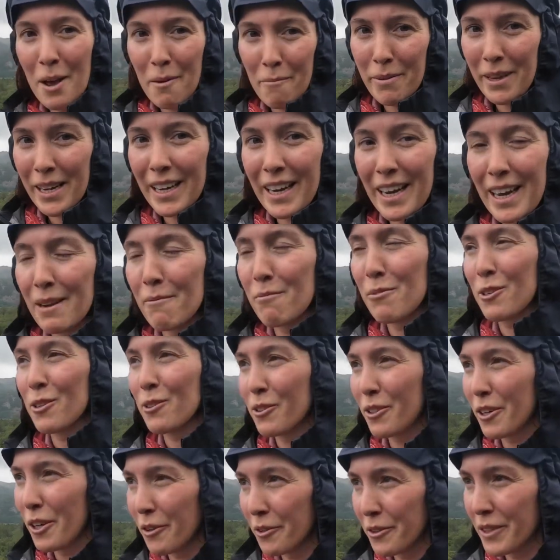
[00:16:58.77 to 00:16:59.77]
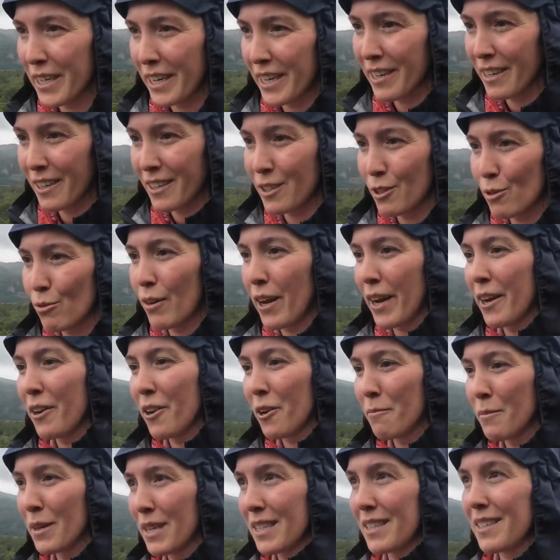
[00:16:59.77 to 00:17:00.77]
being able to go there, try
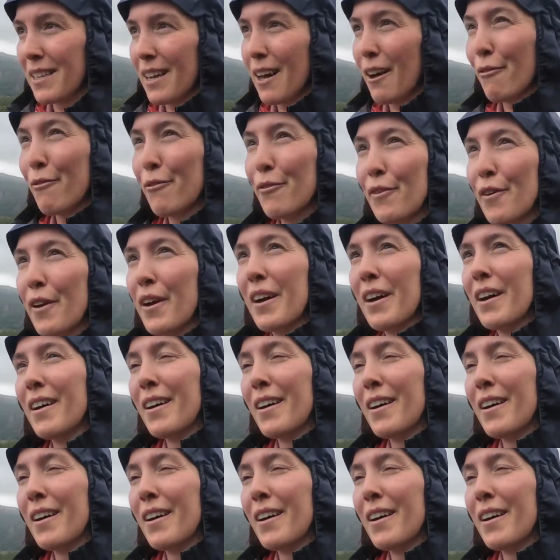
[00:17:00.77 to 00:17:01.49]
all my stuff,